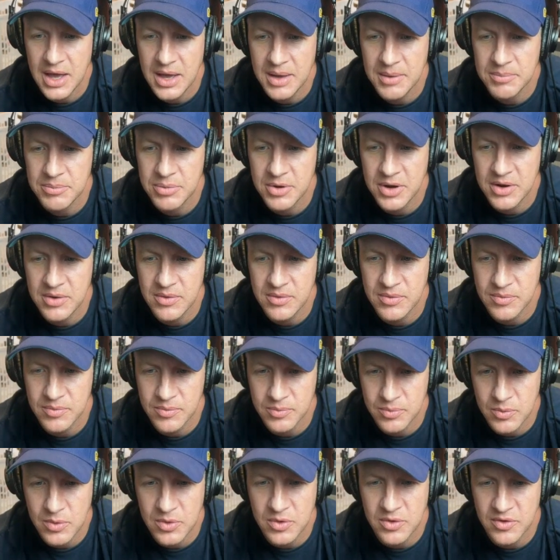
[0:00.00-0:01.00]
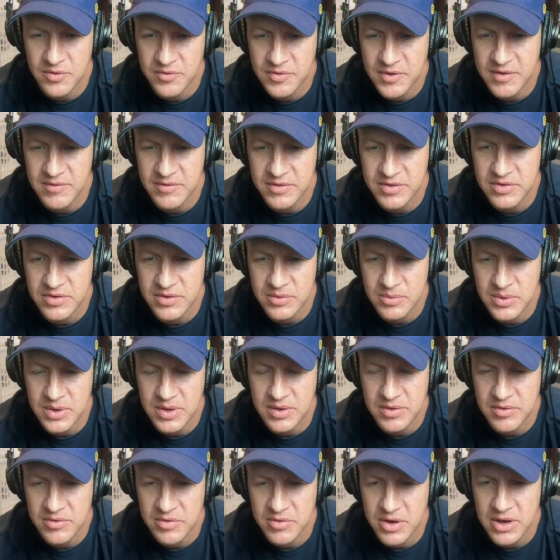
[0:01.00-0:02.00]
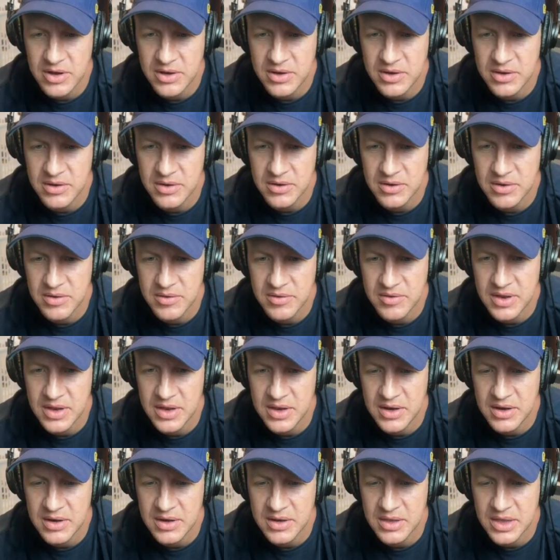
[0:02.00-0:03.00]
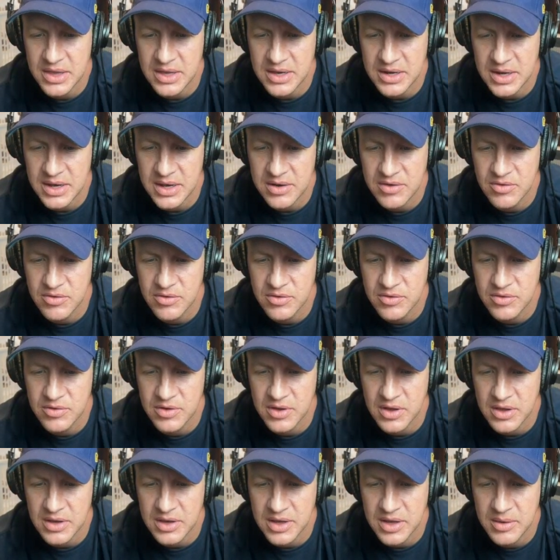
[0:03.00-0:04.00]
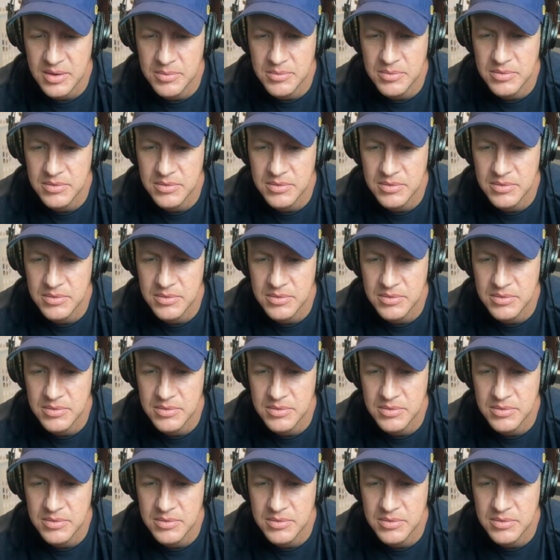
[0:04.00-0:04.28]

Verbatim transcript: Brandon Woodruff obviously reinstated. Clayton Andrews was called up.